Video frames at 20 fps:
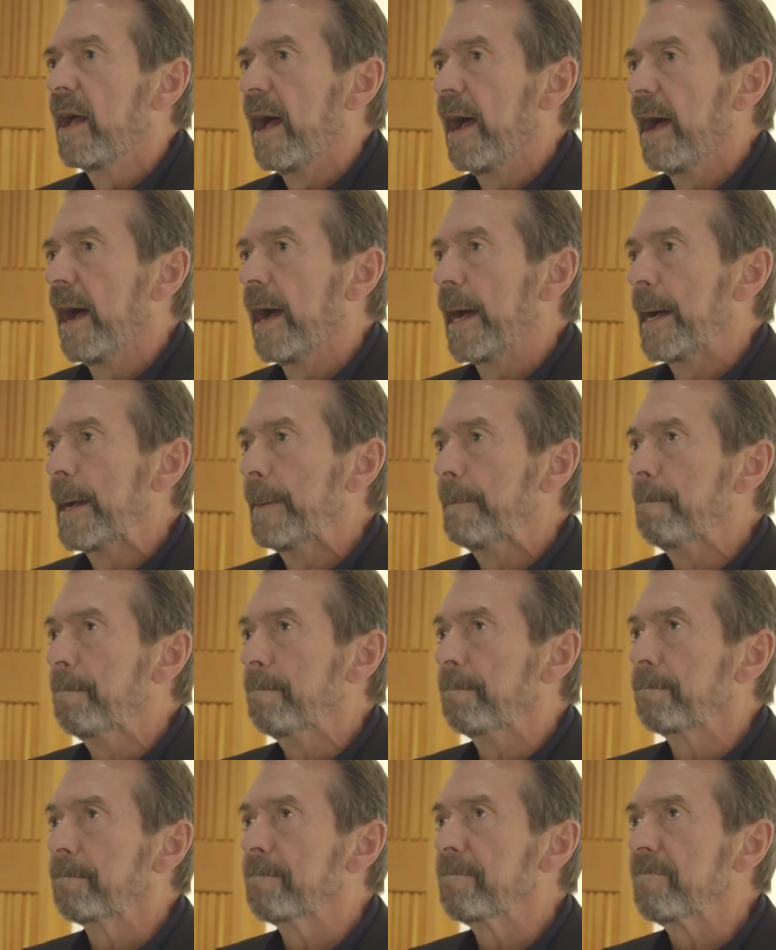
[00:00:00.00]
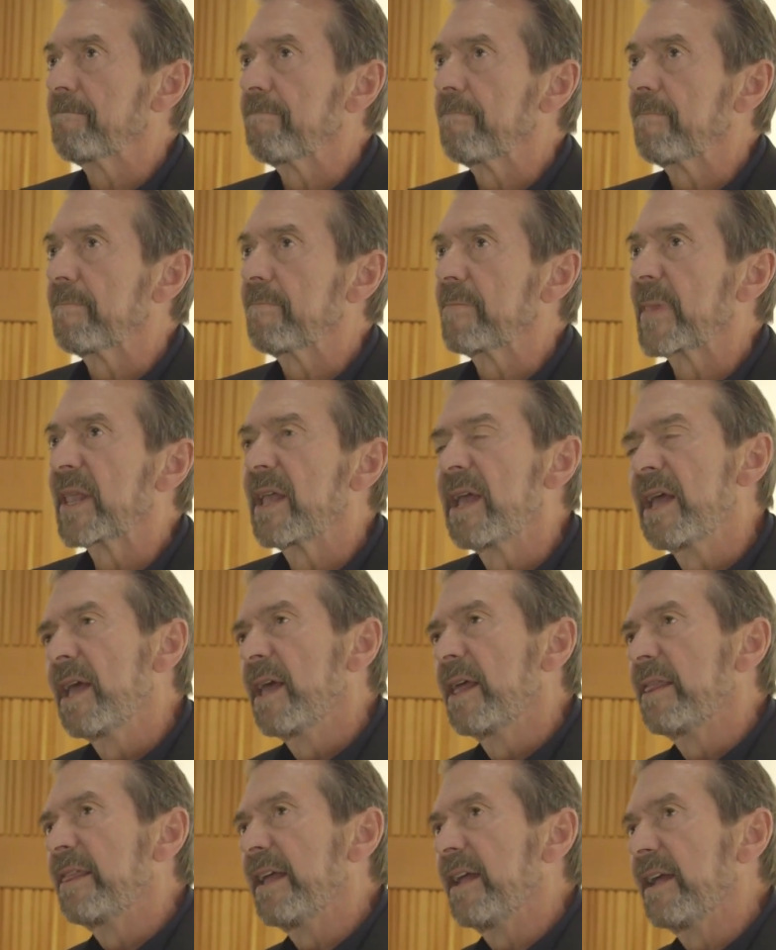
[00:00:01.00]
Um,
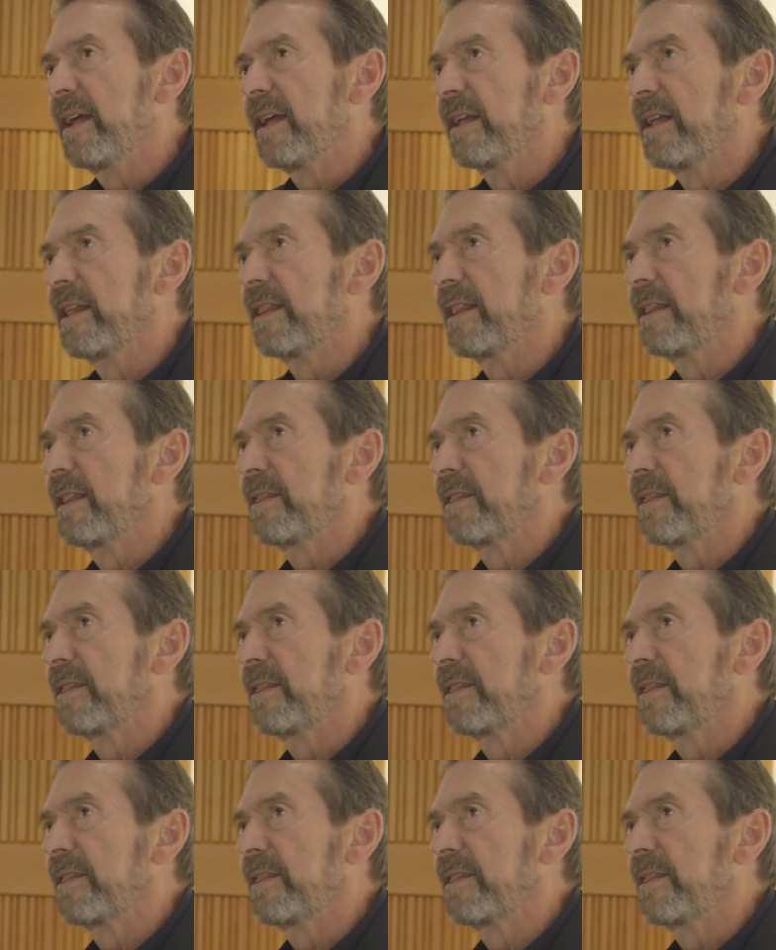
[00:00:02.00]
the,